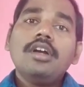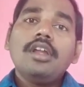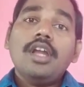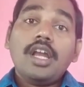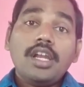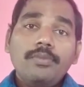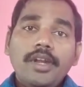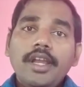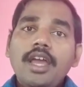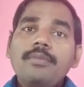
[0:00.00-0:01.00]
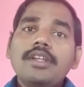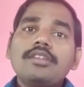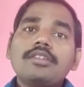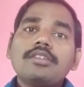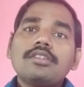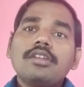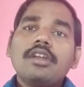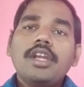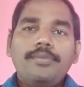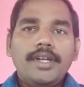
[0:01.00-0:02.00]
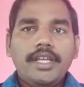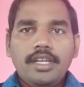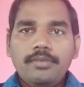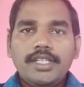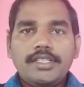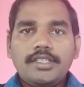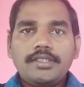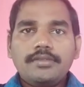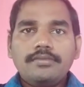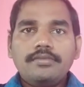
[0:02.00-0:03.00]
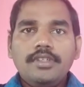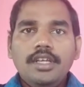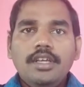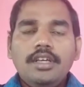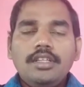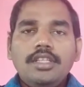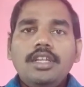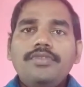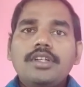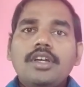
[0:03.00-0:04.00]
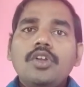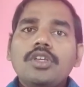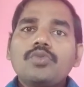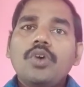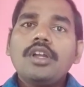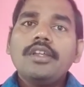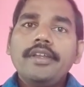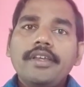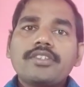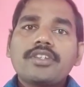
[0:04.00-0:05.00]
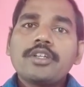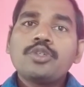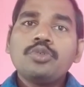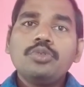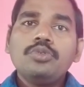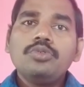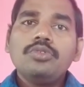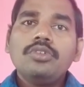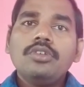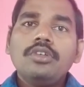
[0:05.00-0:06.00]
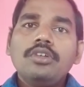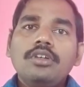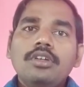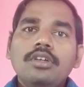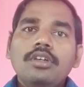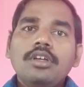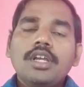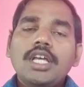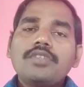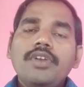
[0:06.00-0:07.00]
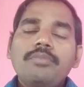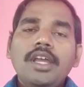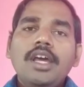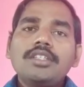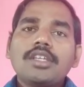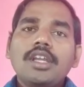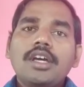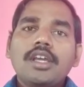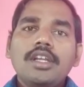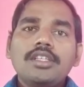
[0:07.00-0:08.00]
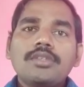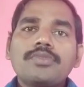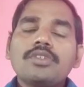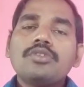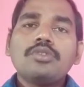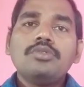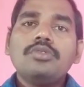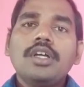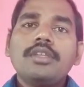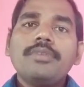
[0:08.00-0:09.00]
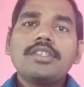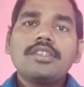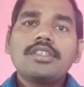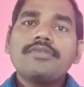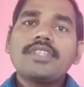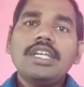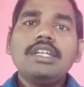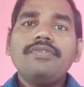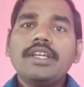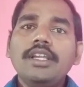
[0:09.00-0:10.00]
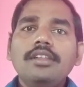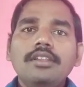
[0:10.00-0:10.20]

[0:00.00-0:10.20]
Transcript: non-red blood animals, red blood animals. Then after Carolus von Linnaeus tried to classify biological organisms into on the basis of scientifical,